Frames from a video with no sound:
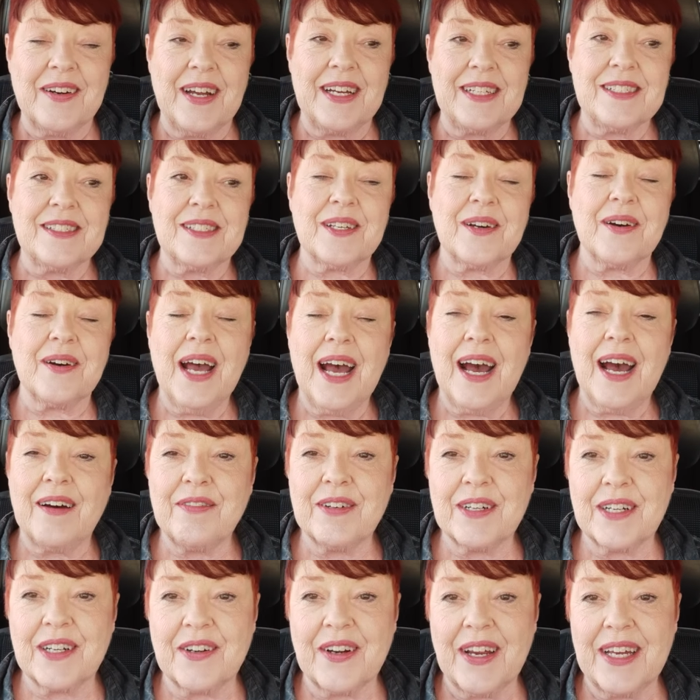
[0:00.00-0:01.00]
All right, so
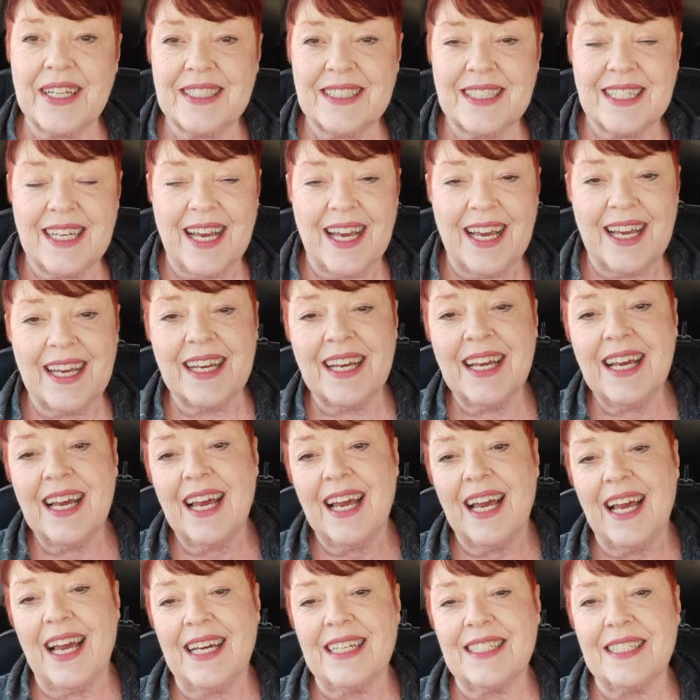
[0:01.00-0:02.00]
have a great day
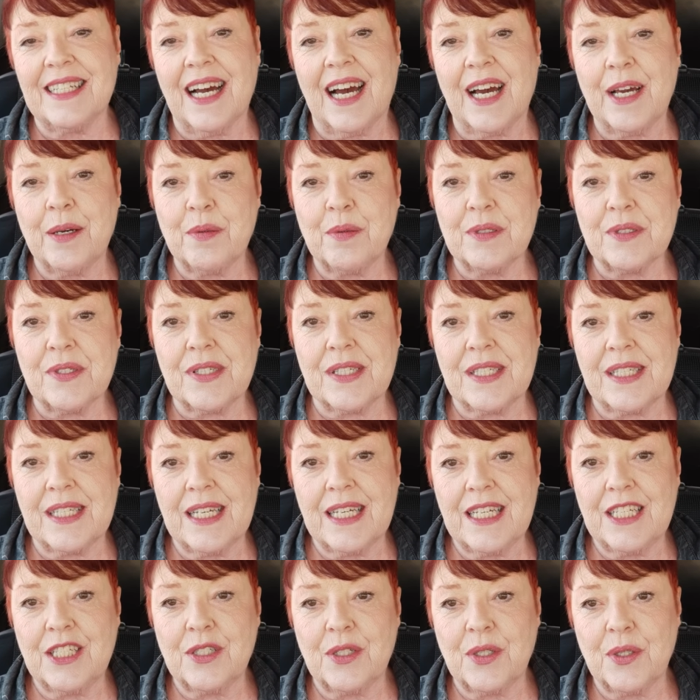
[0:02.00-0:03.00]
and I will
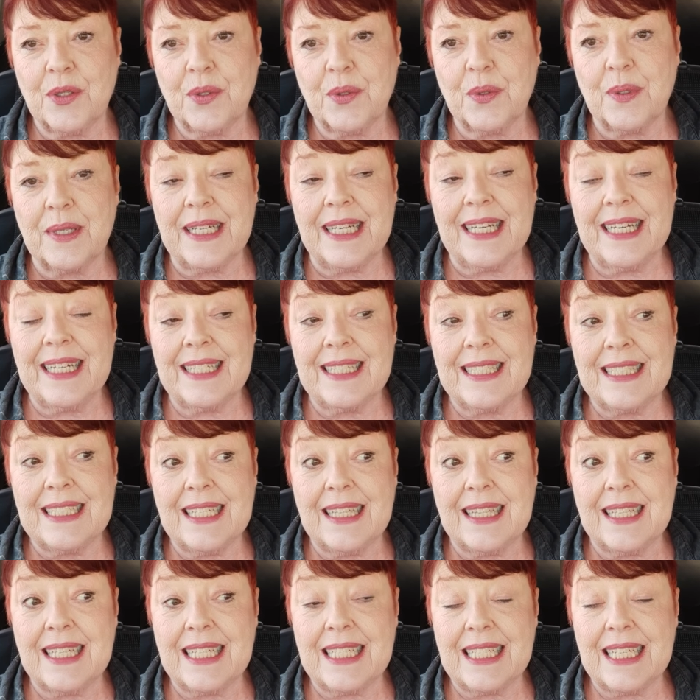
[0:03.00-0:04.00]
see you
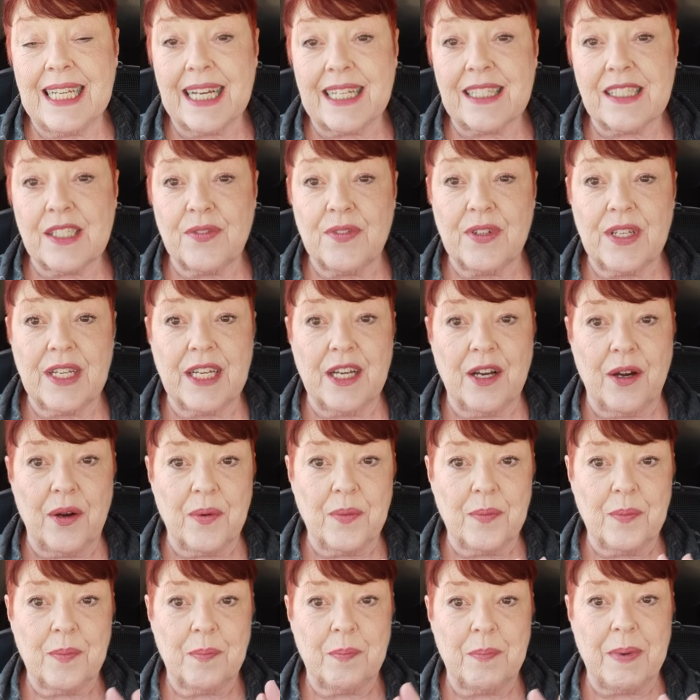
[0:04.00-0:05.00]
in the next
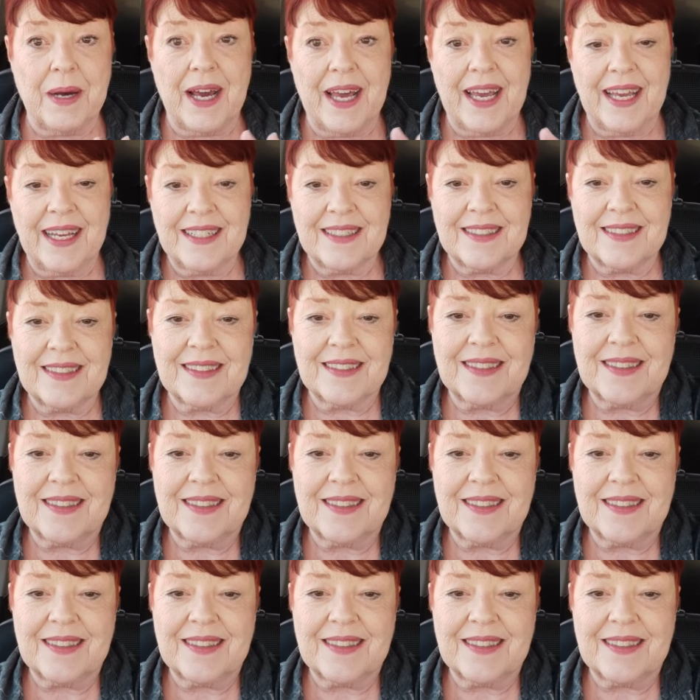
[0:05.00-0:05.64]
video. Bye.